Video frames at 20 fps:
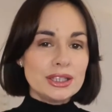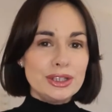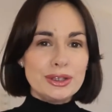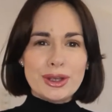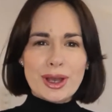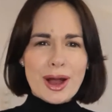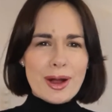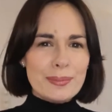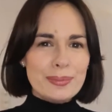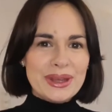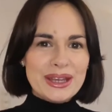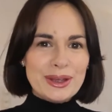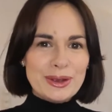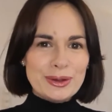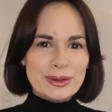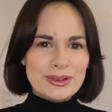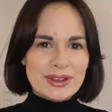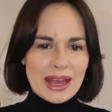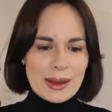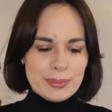can't beat a
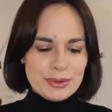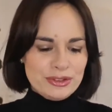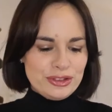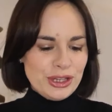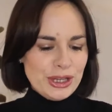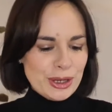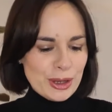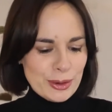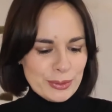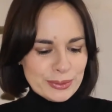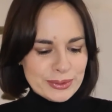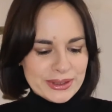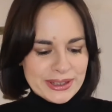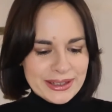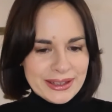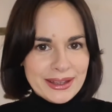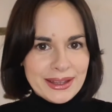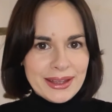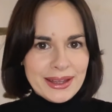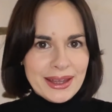good cappuccino.
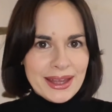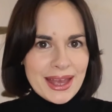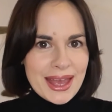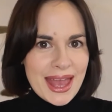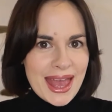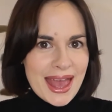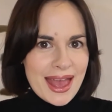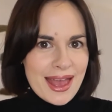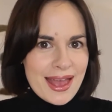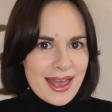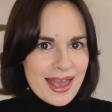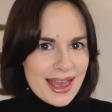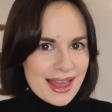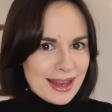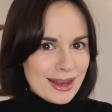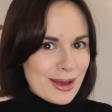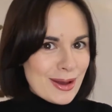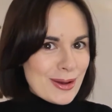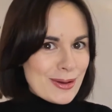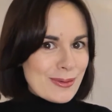
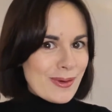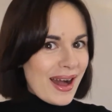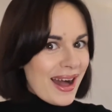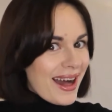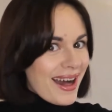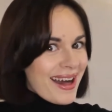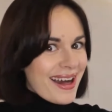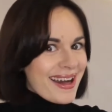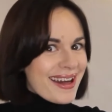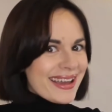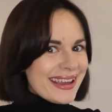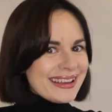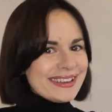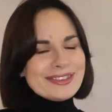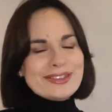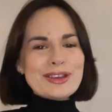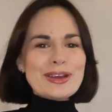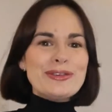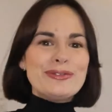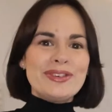Hello, hi,
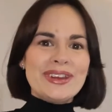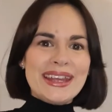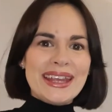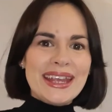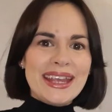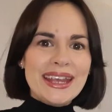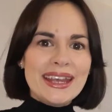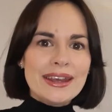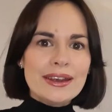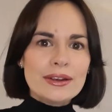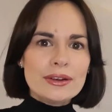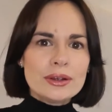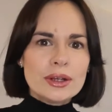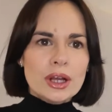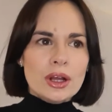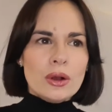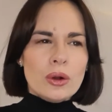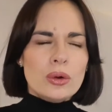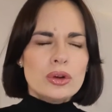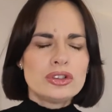Sophie here,
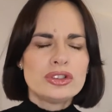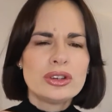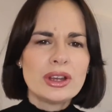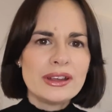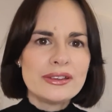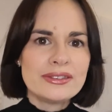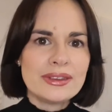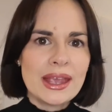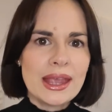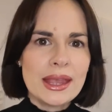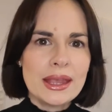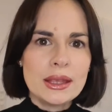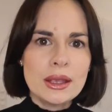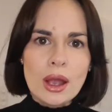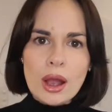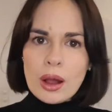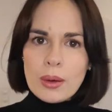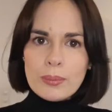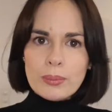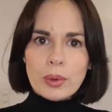or should I say
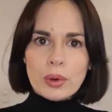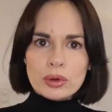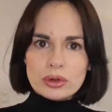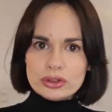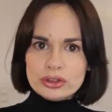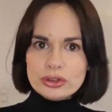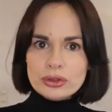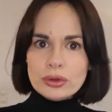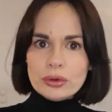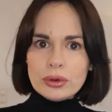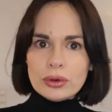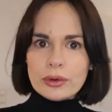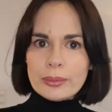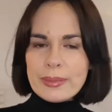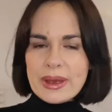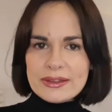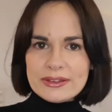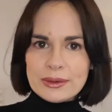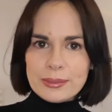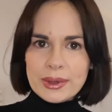bonjour
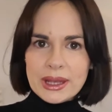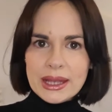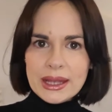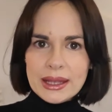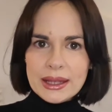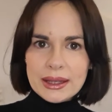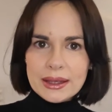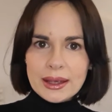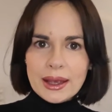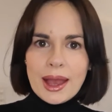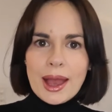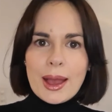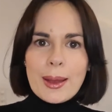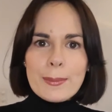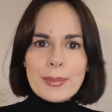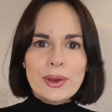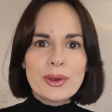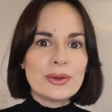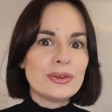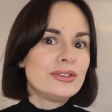mes amis,
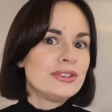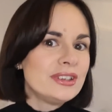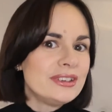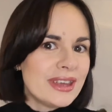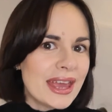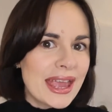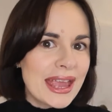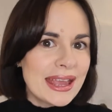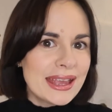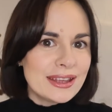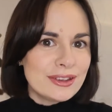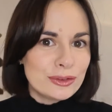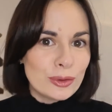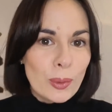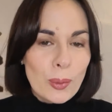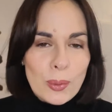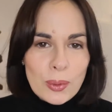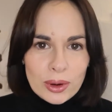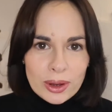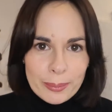because today is
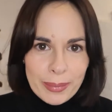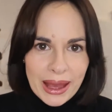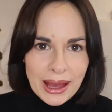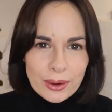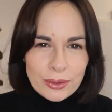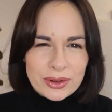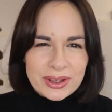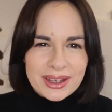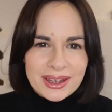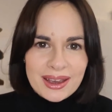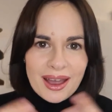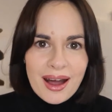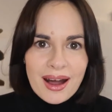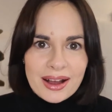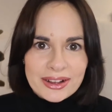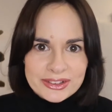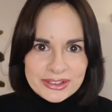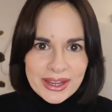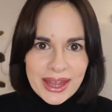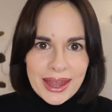all about
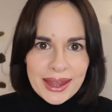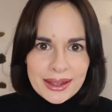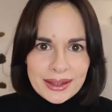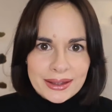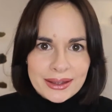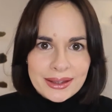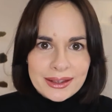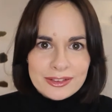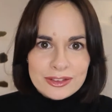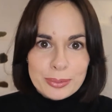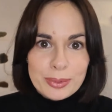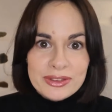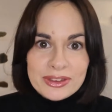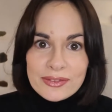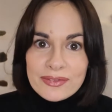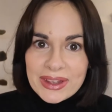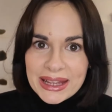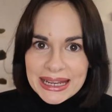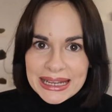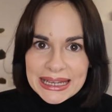Cartier,
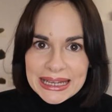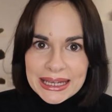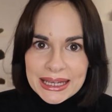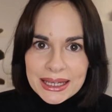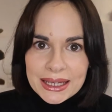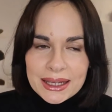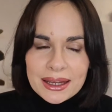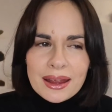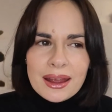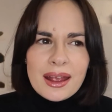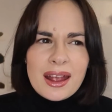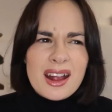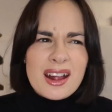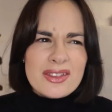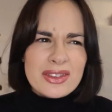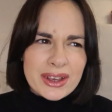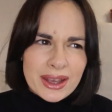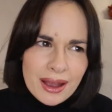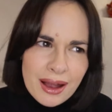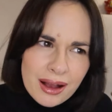specifically
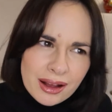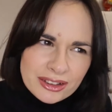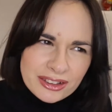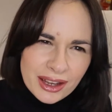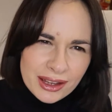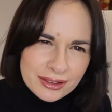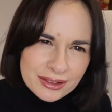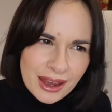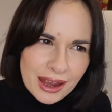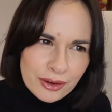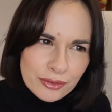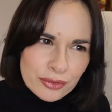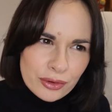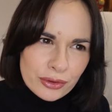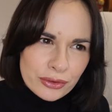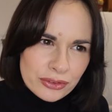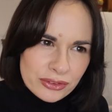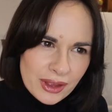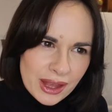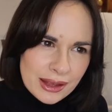the Cartier Tank
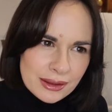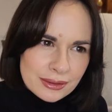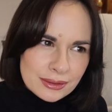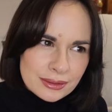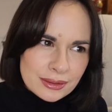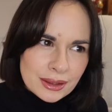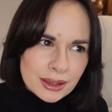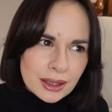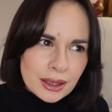Française